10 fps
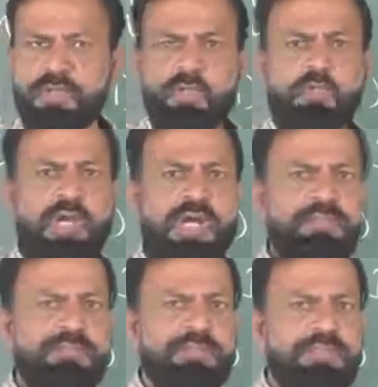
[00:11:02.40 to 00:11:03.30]

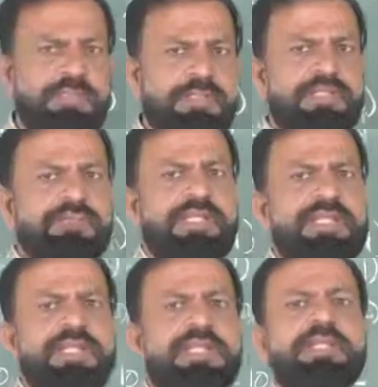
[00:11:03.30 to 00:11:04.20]
verb
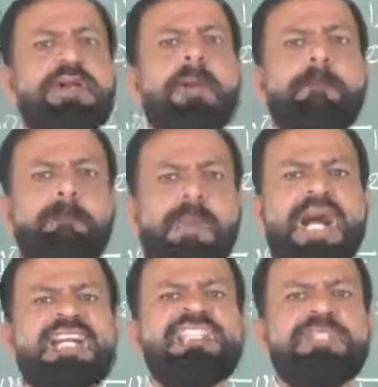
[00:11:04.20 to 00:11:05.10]
given in
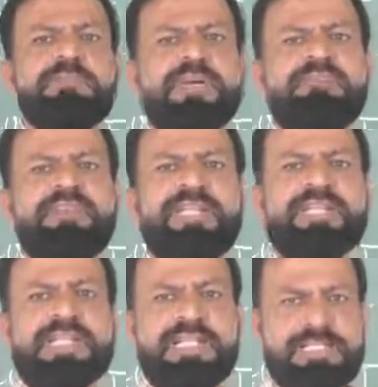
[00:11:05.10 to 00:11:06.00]
past
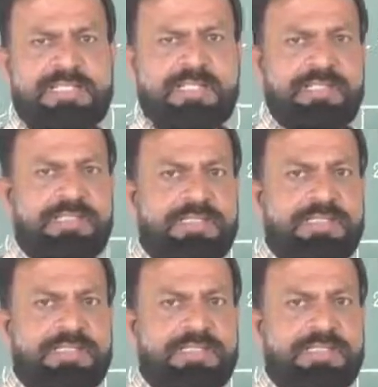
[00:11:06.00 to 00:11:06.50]
perfect tense,